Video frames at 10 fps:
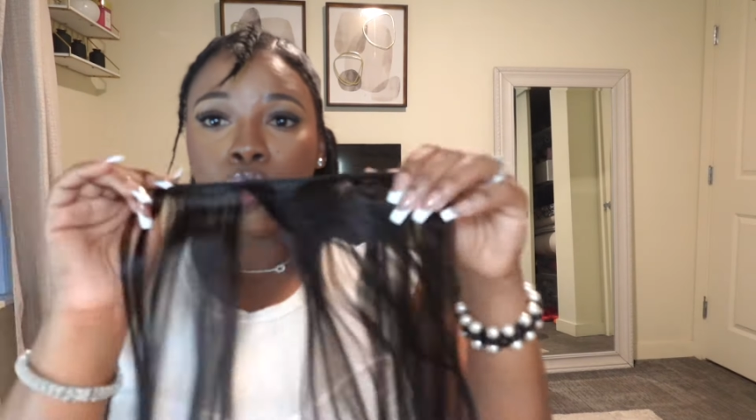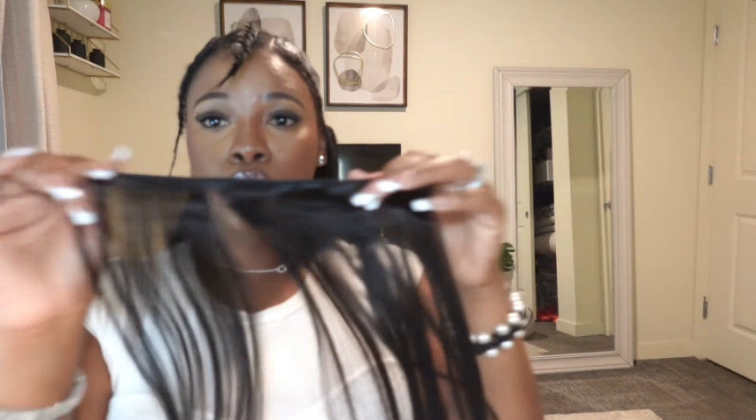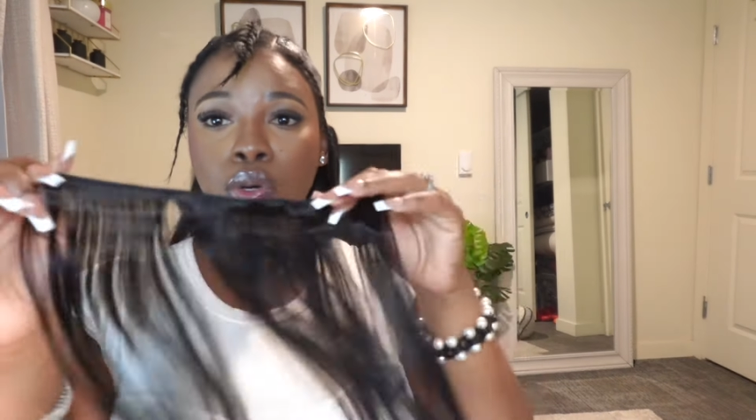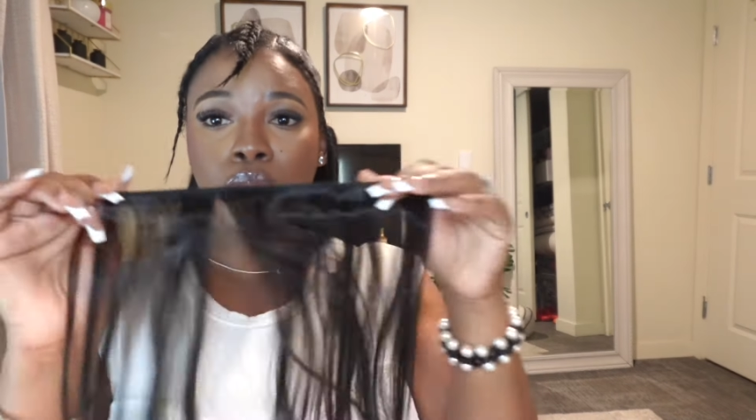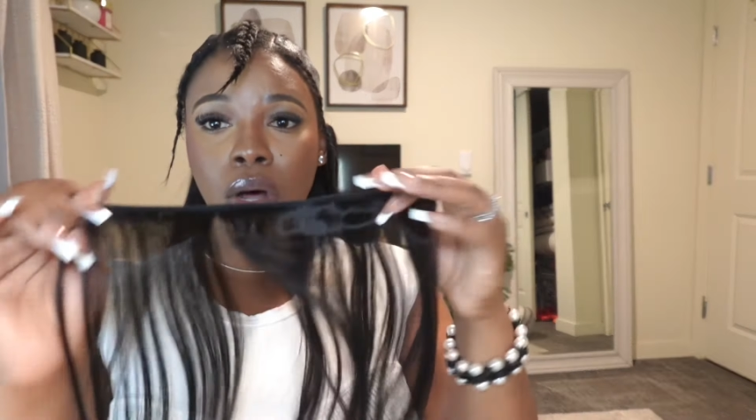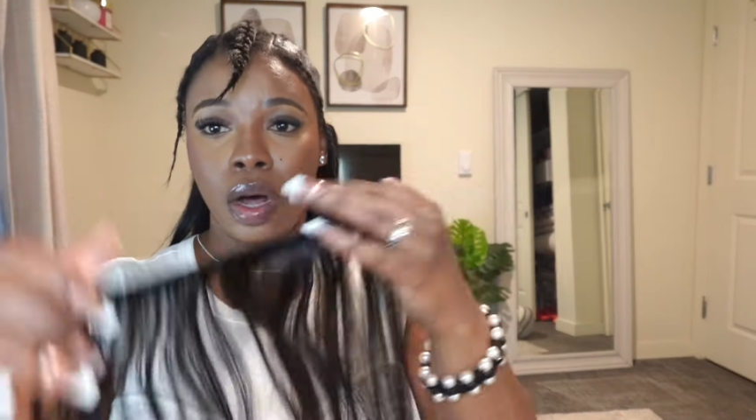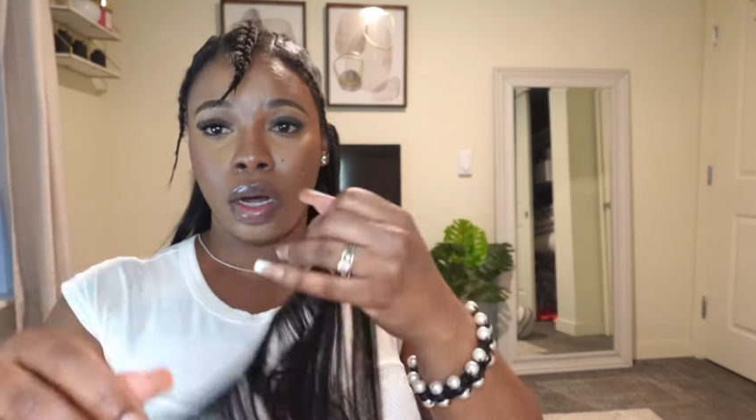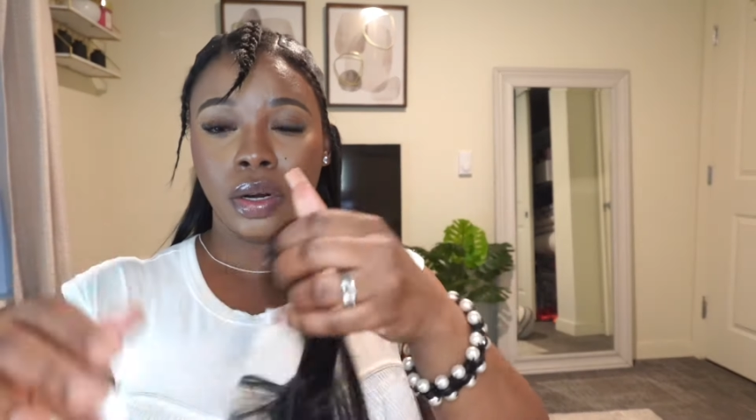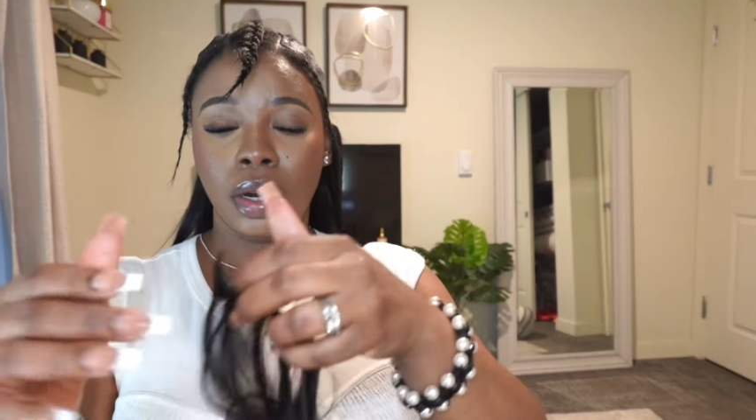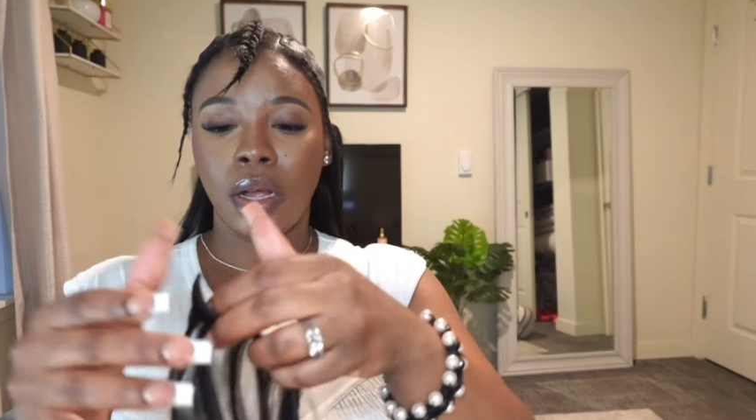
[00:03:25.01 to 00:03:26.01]
glue
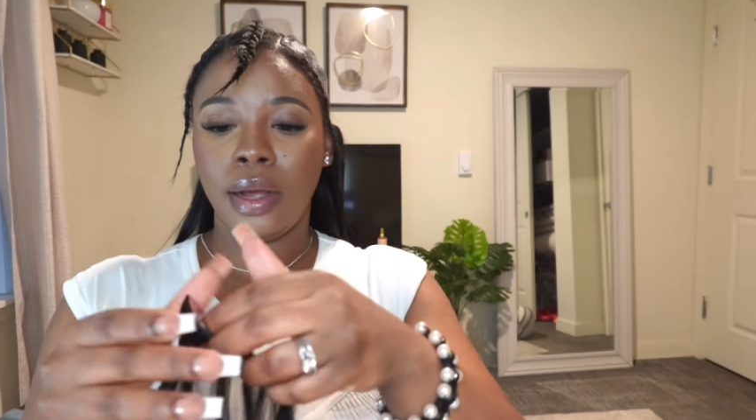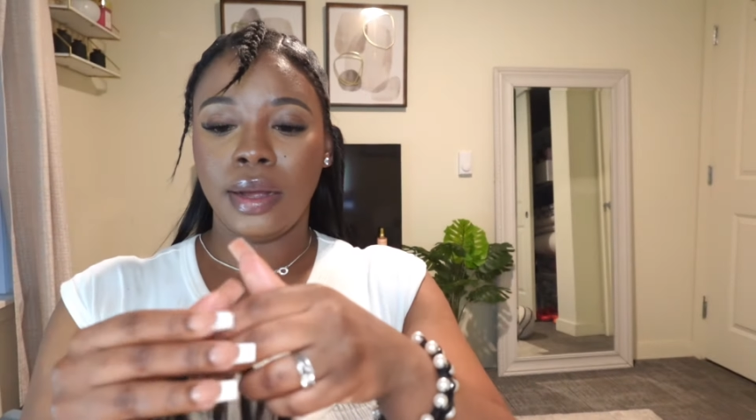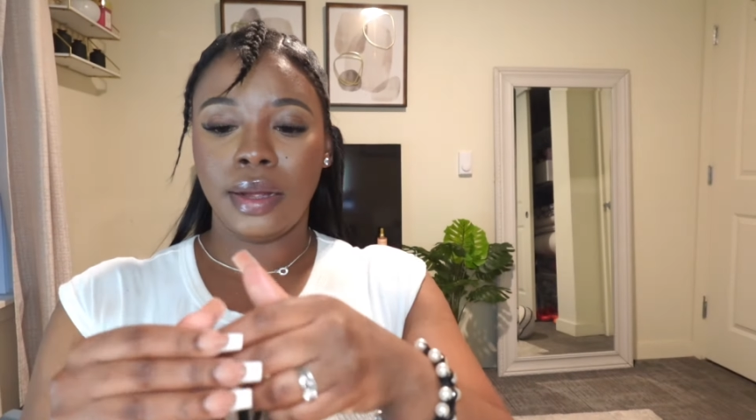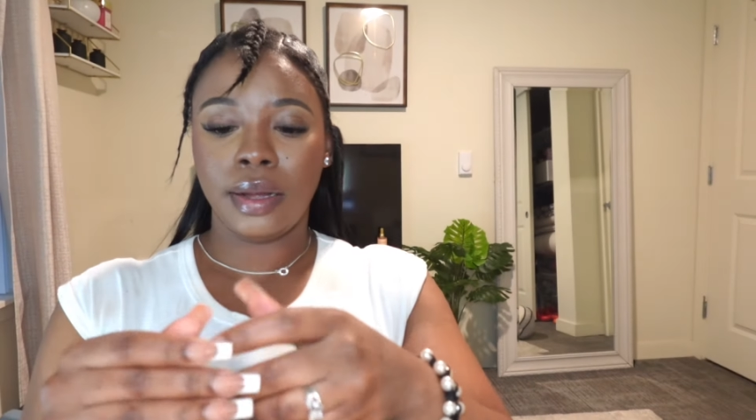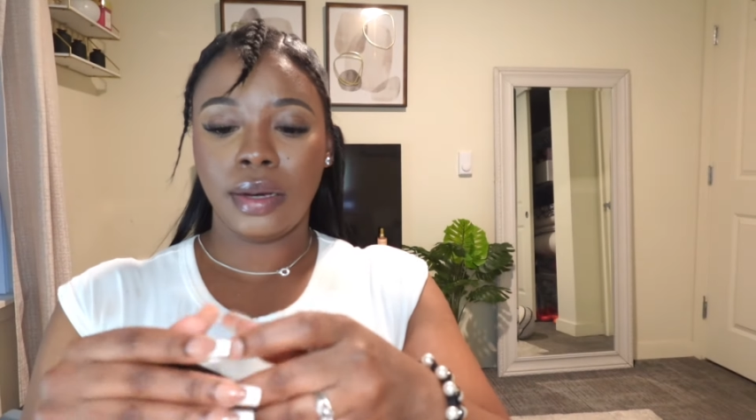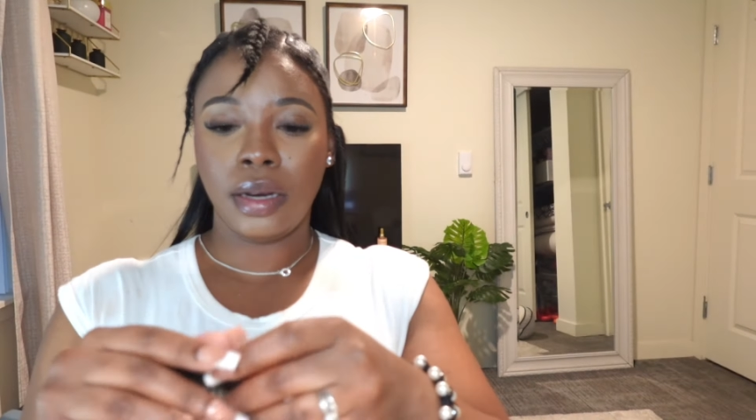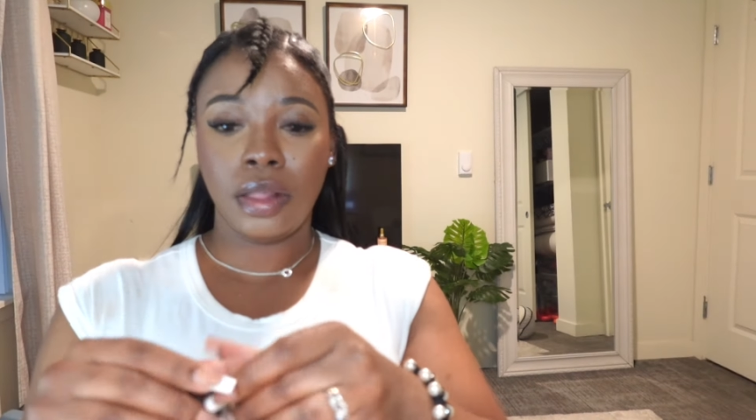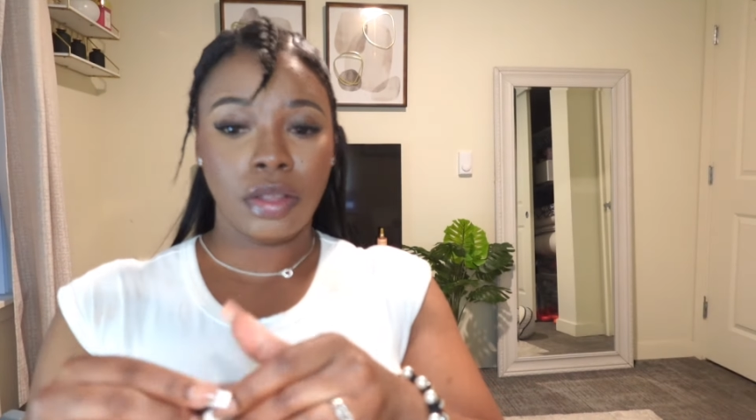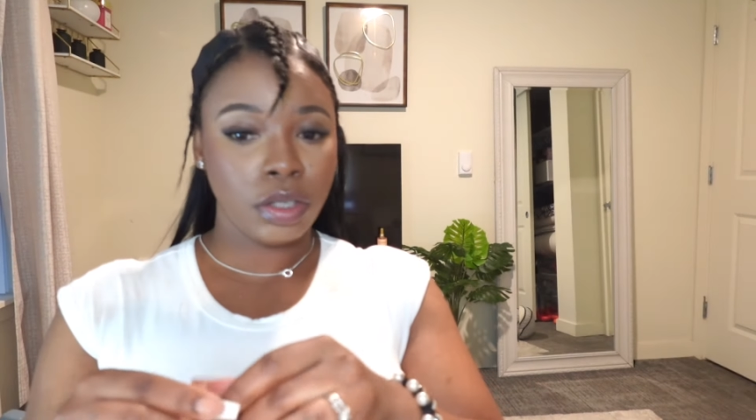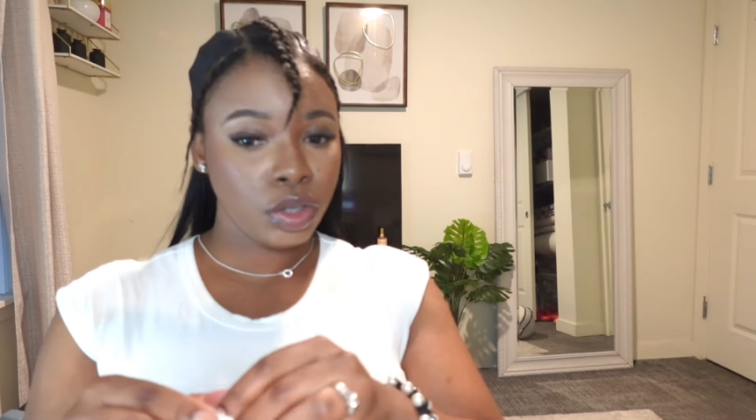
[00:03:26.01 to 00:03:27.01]
on
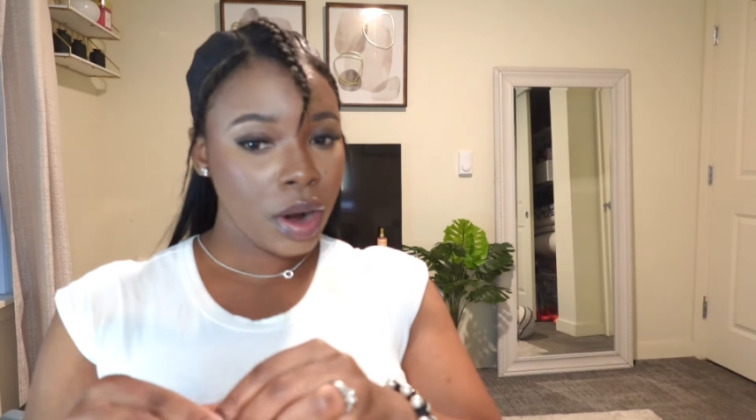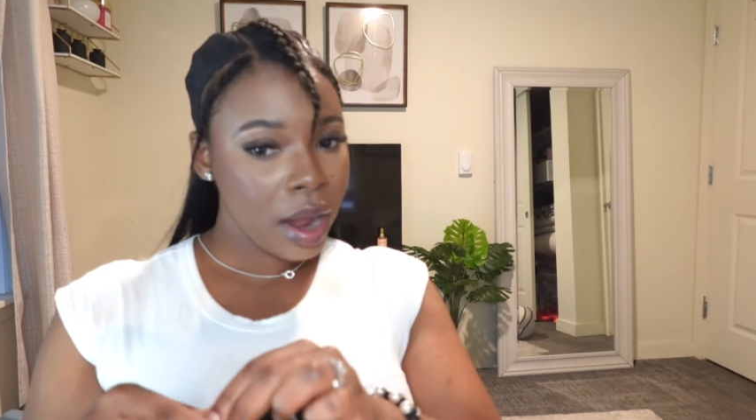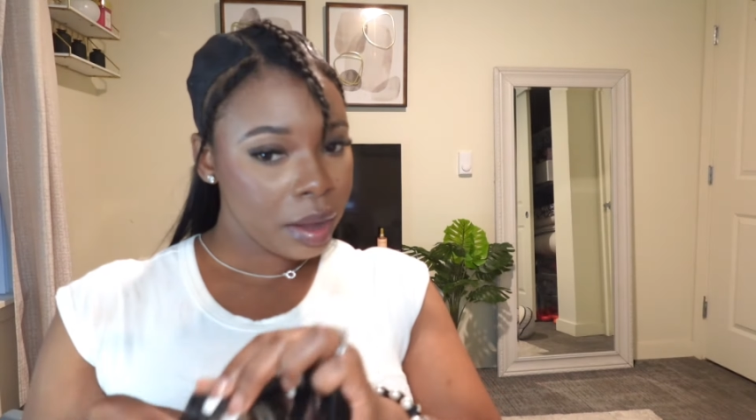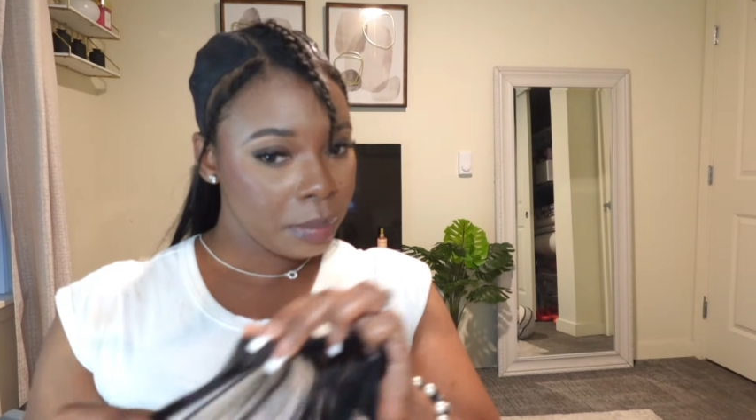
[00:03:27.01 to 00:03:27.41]
another track